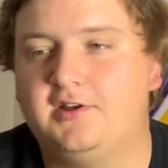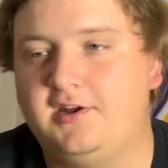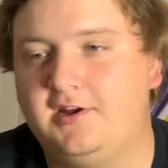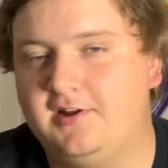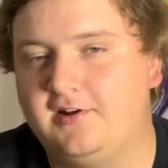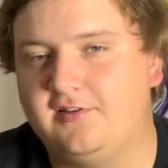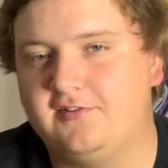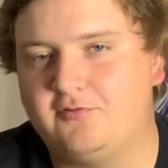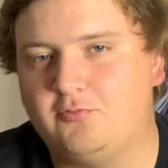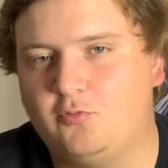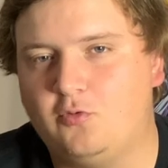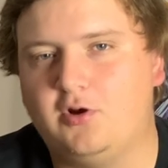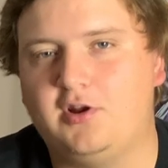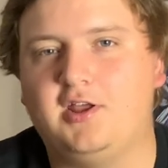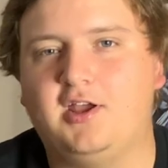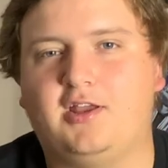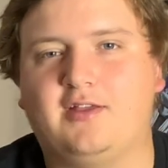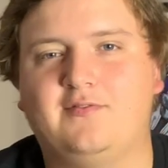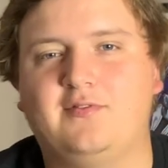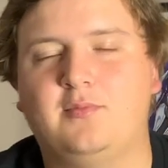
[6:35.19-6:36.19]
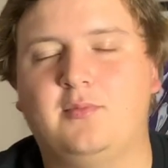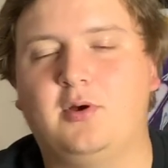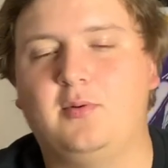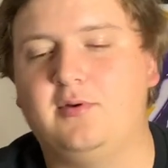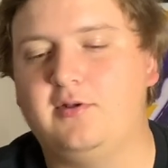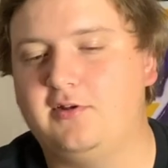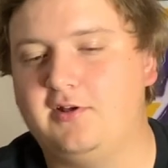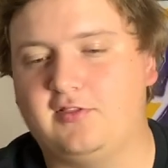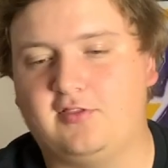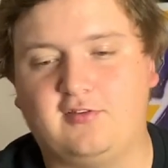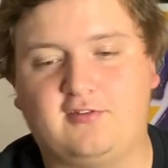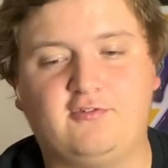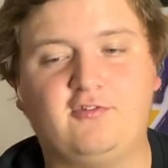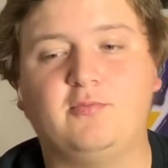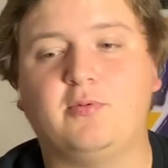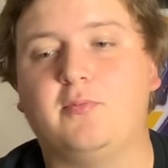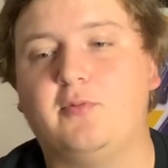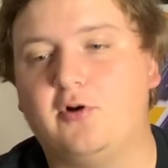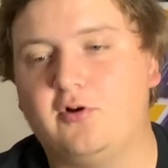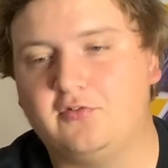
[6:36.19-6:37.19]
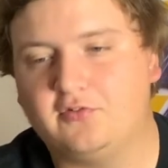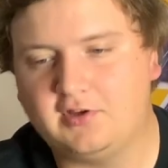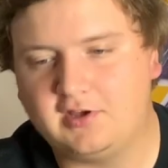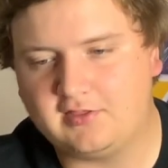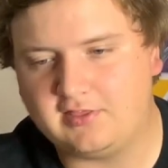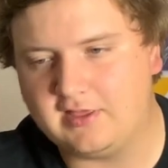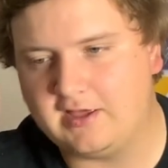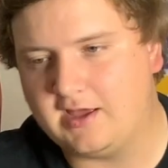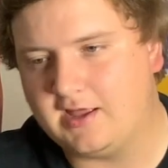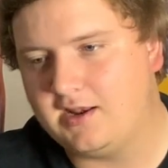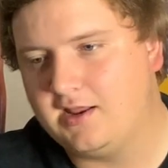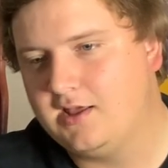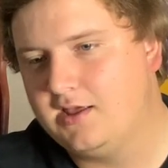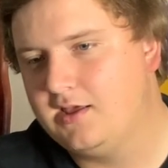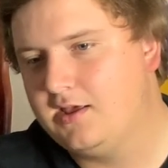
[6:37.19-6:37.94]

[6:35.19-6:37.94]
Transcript: and it is one heck of a moment. Like the Super Bowl's like that.